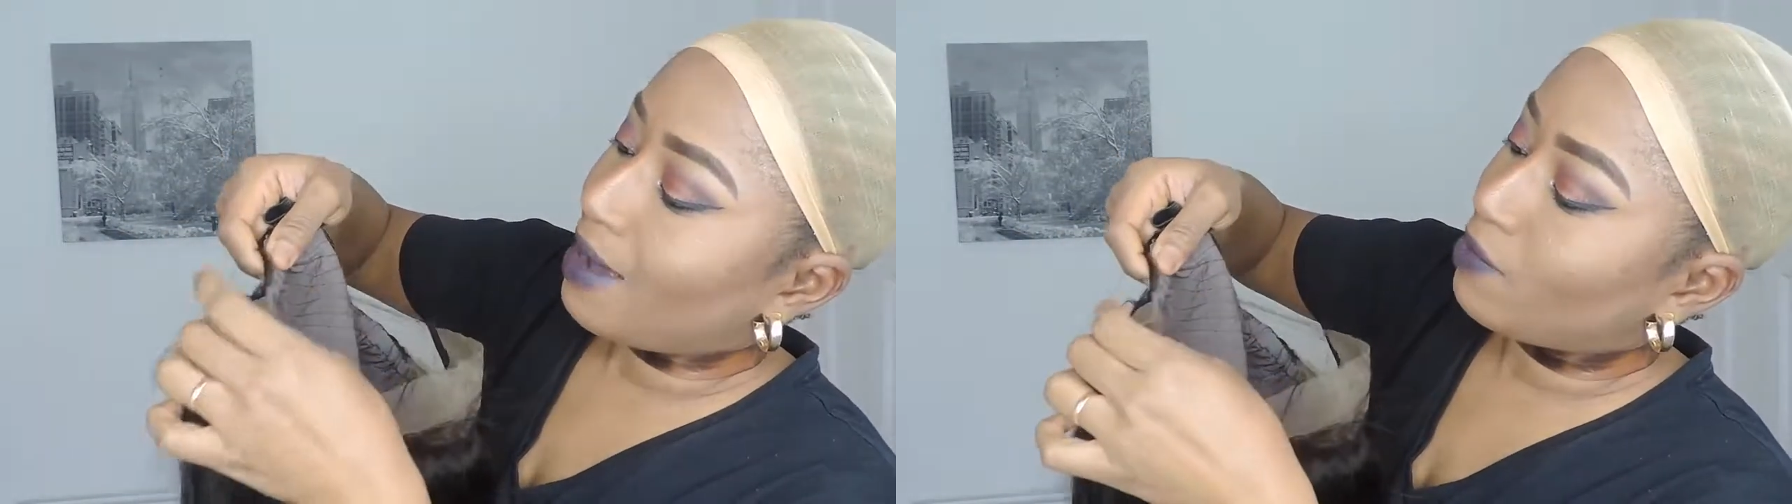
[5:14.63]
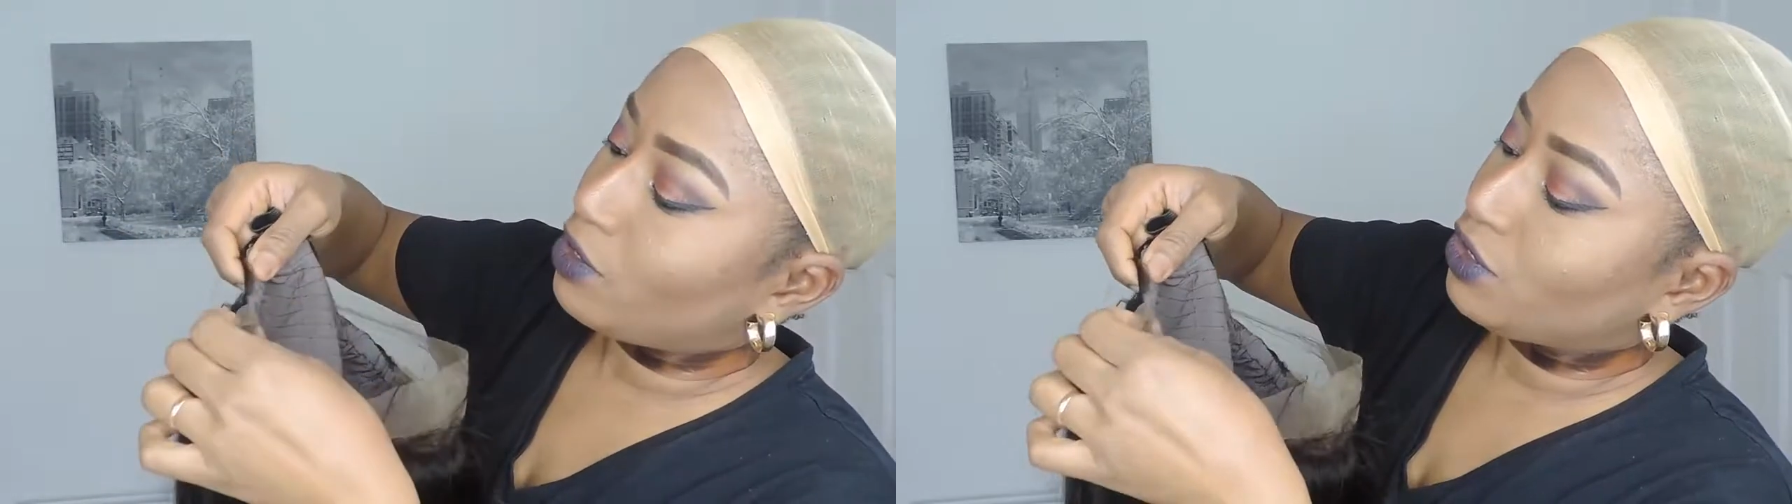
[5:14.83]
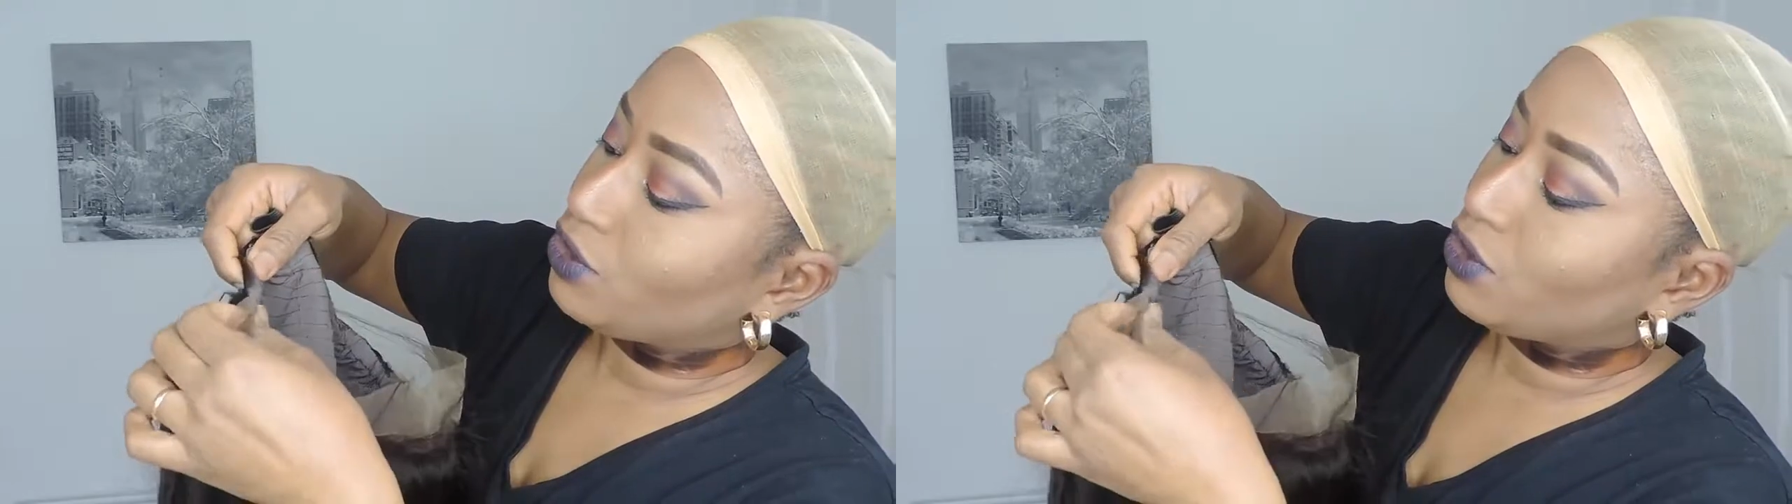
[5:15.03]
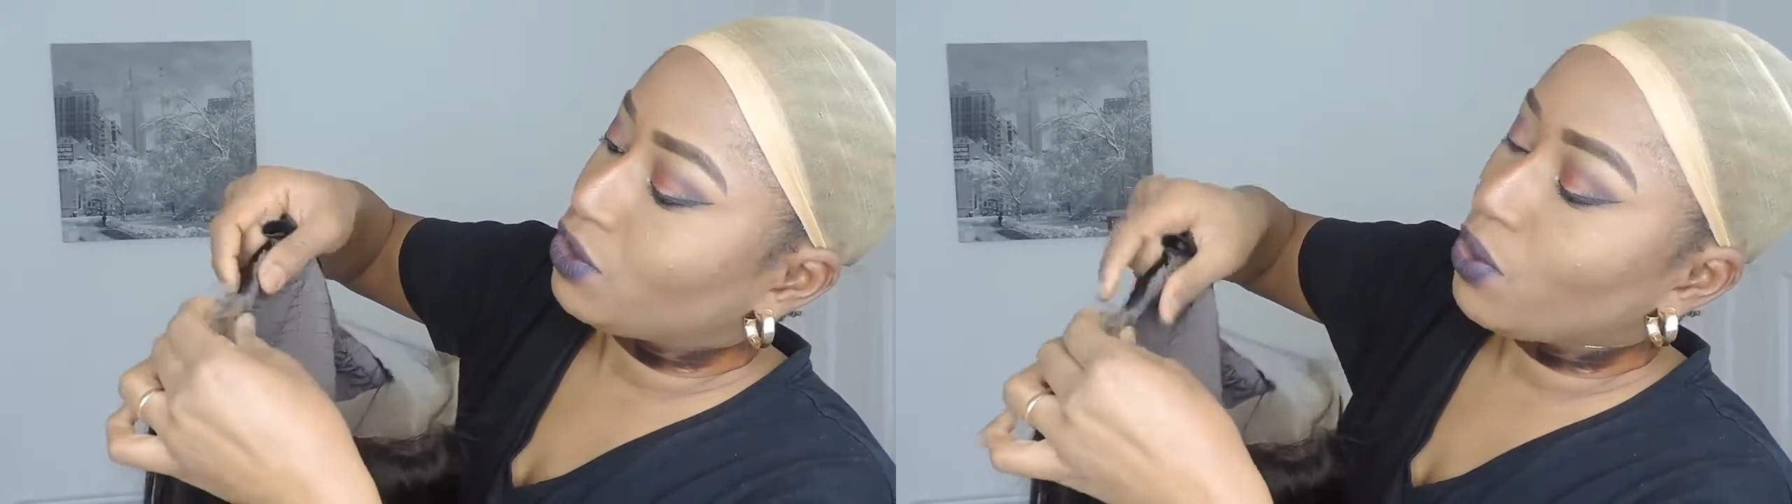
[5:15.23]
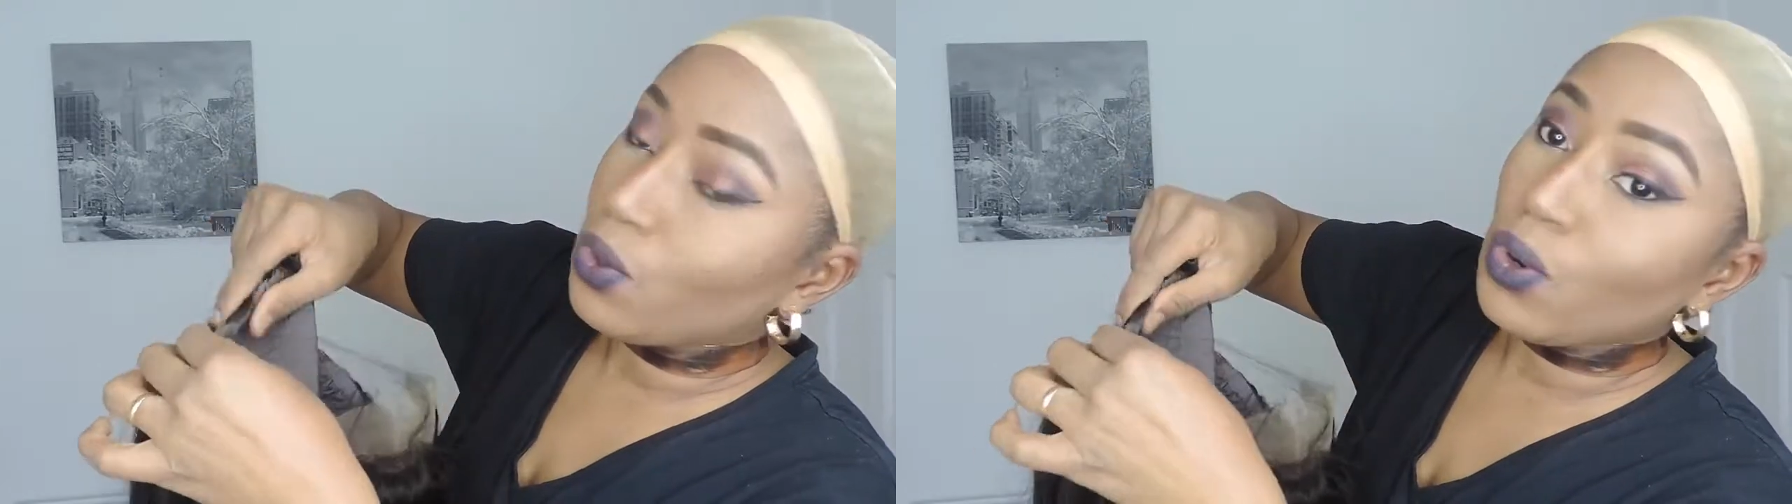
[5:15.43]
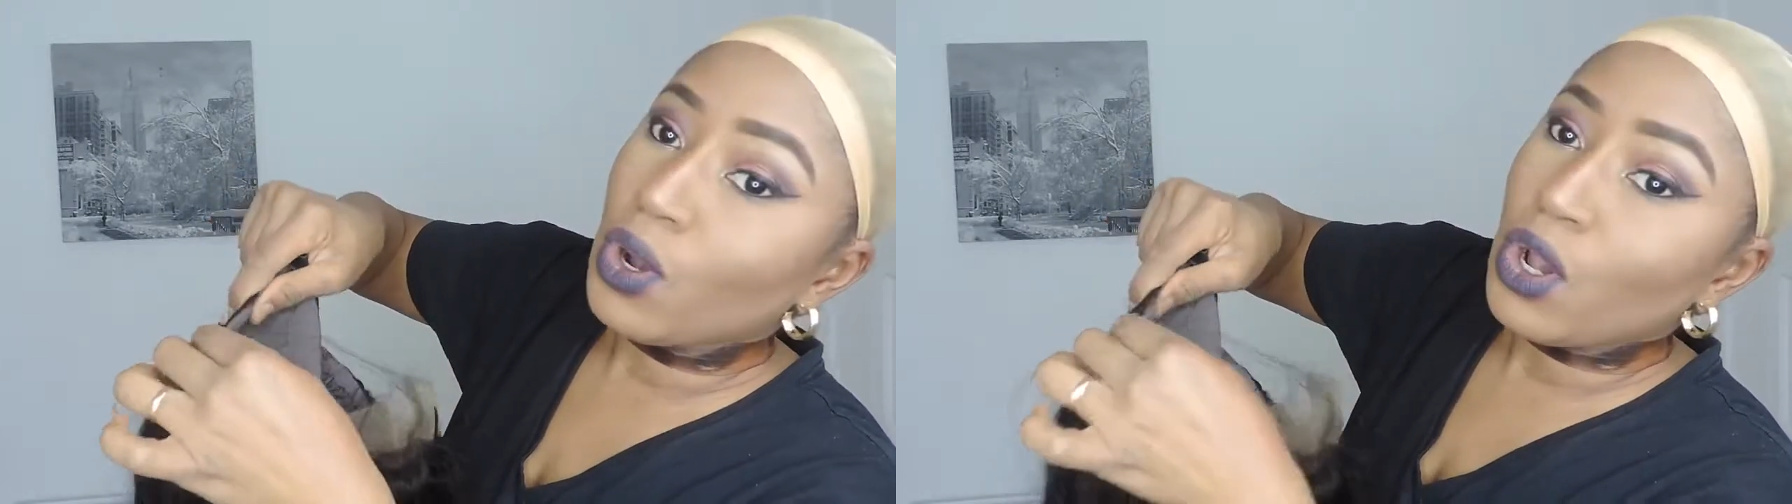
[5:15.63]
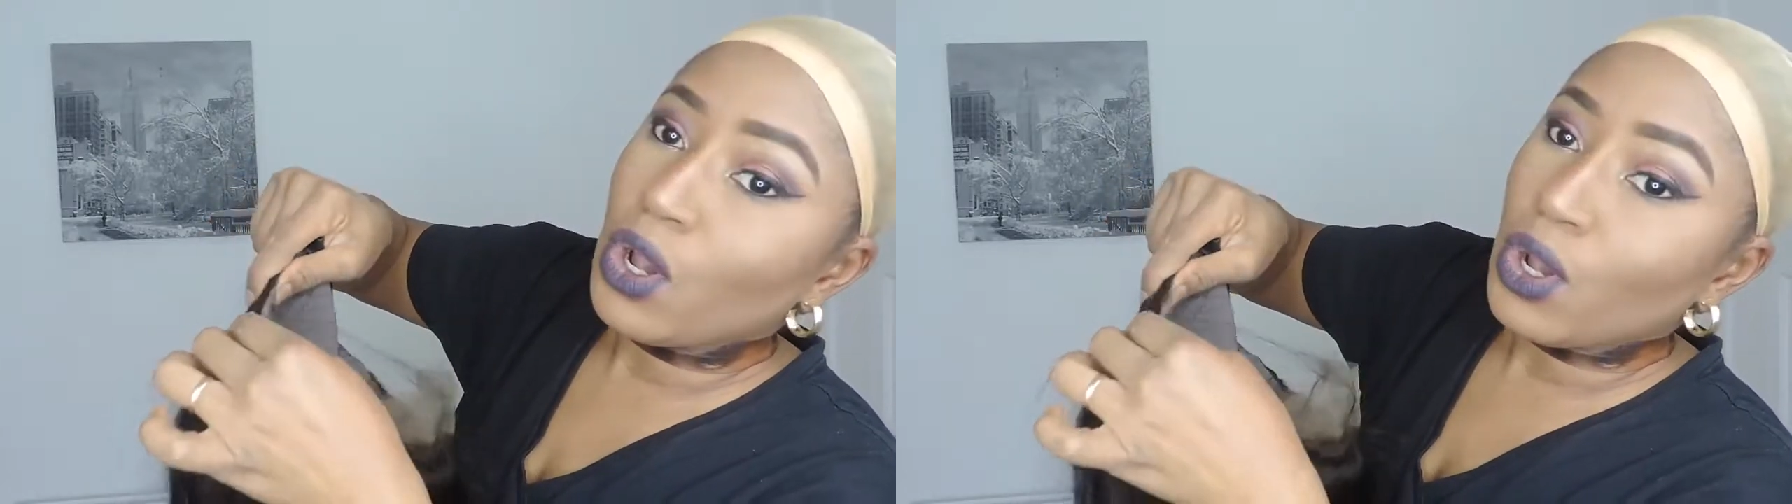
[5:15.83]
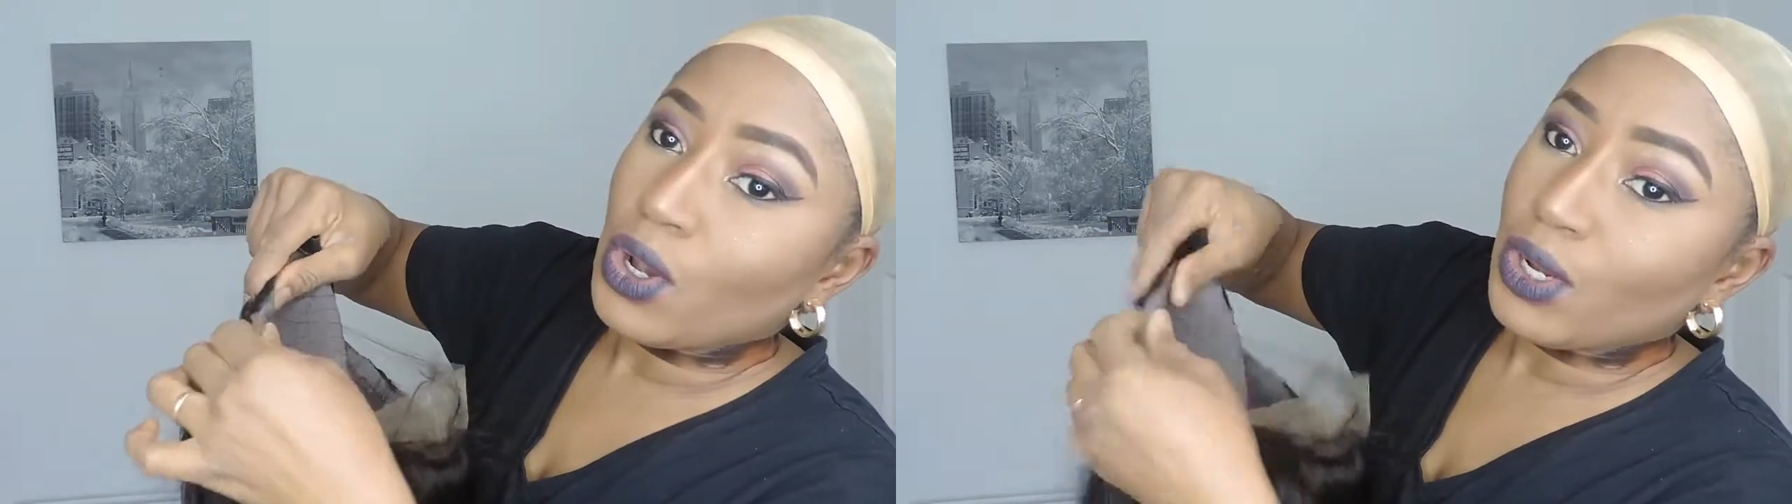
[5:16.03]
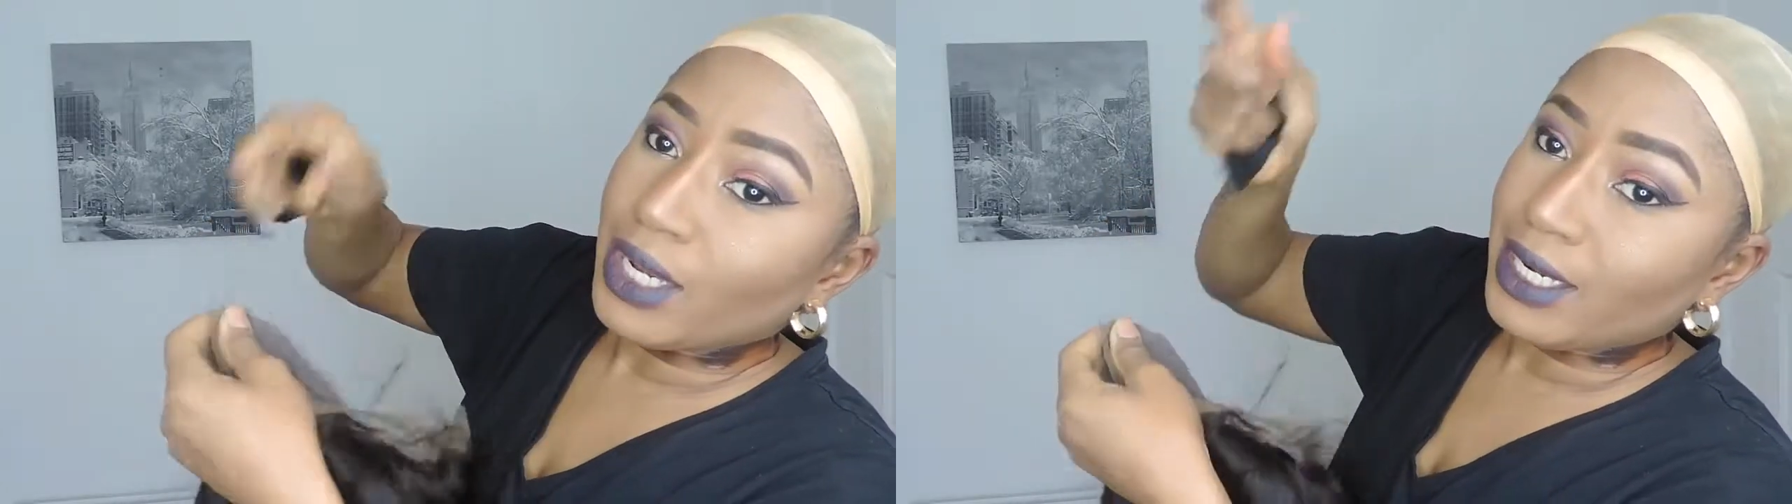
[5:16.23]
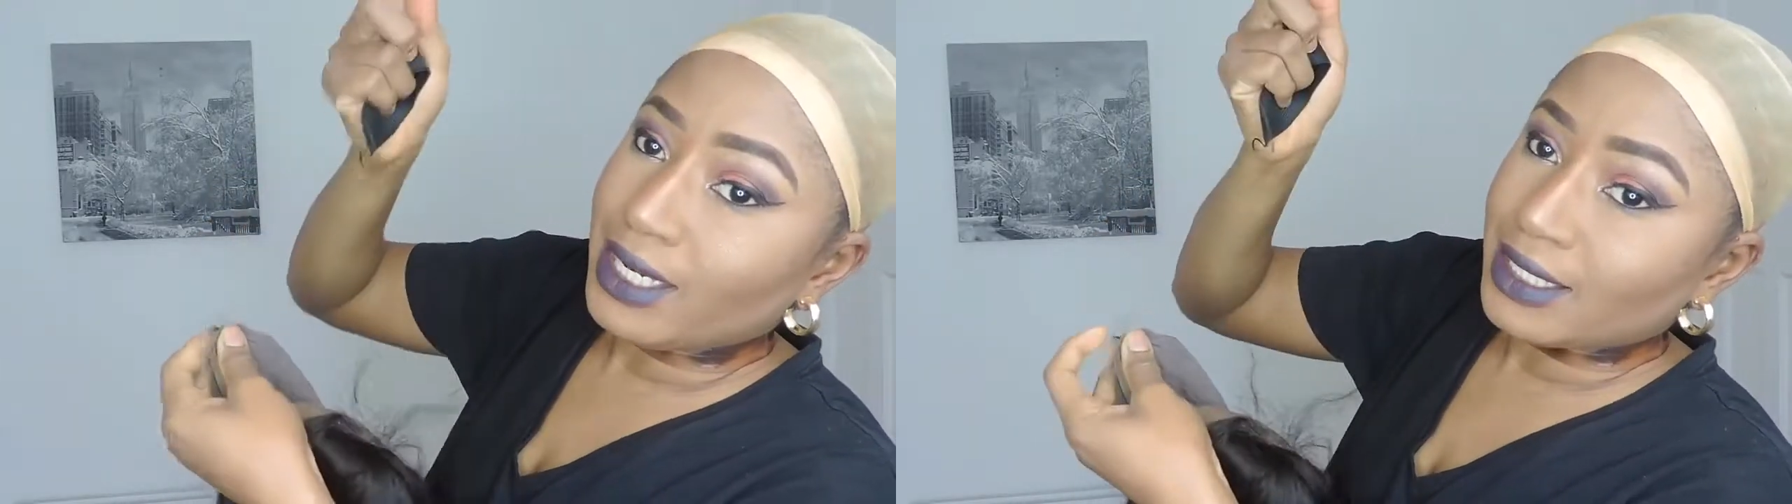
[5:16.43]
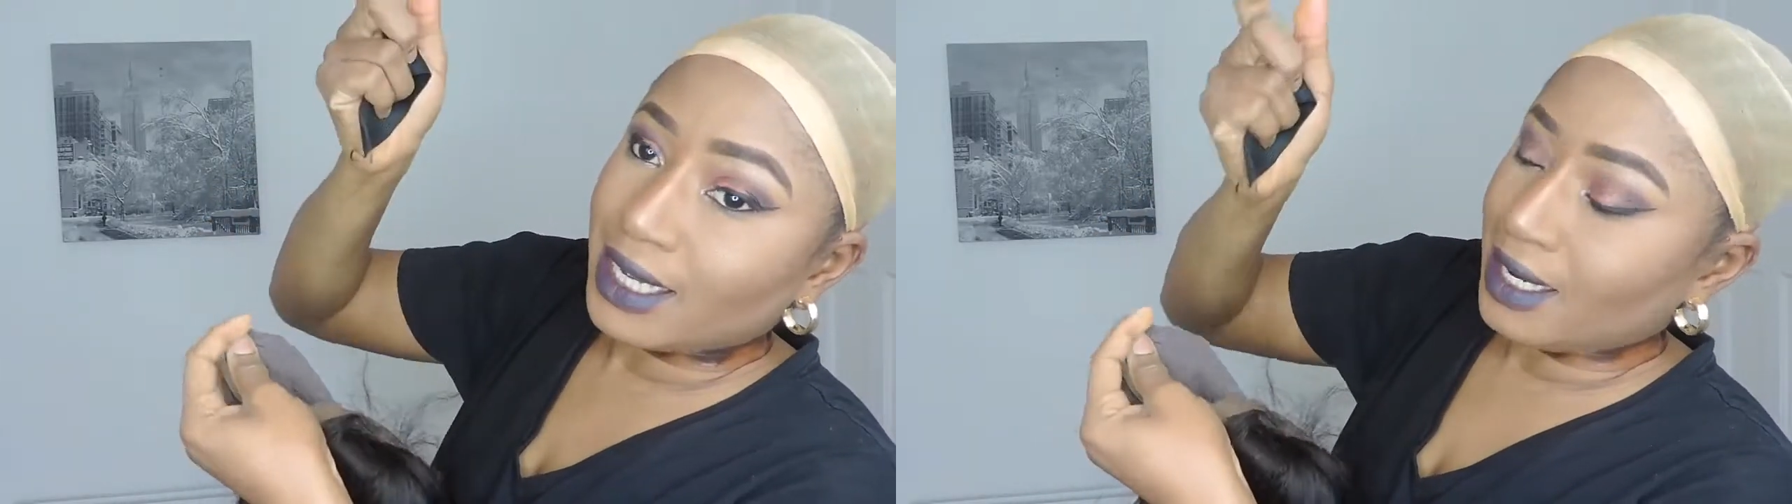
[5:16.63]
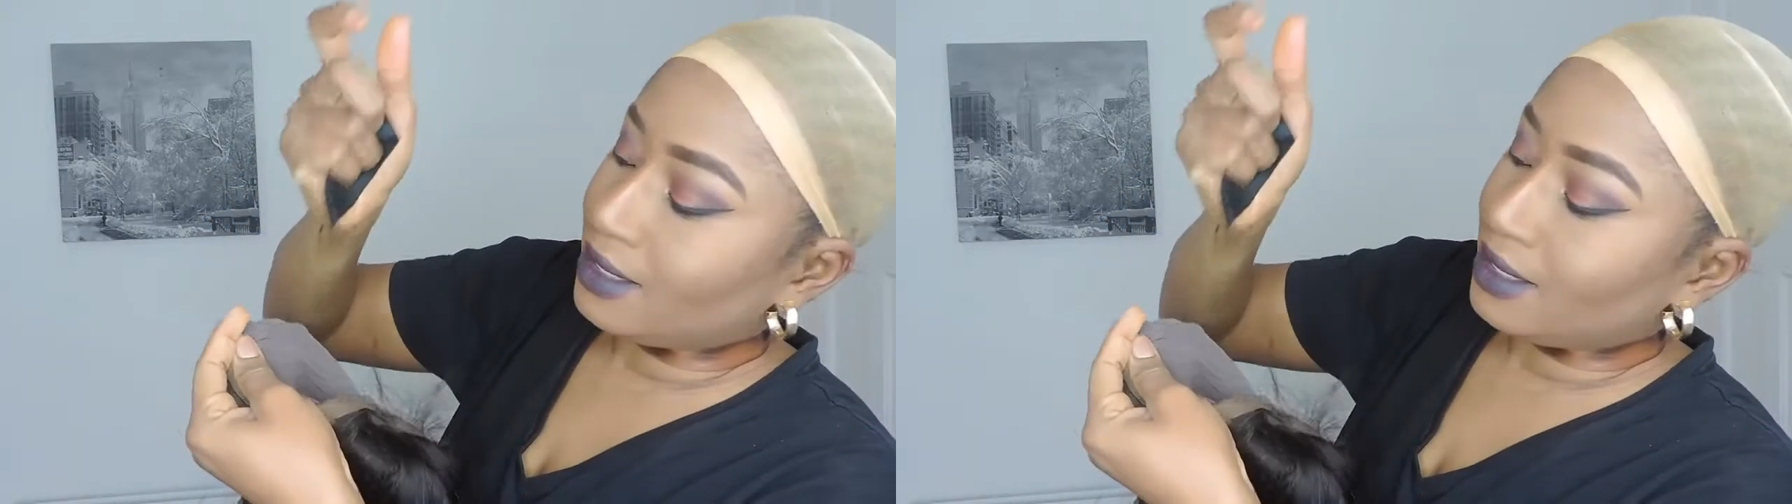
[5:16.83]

I'm going to sew this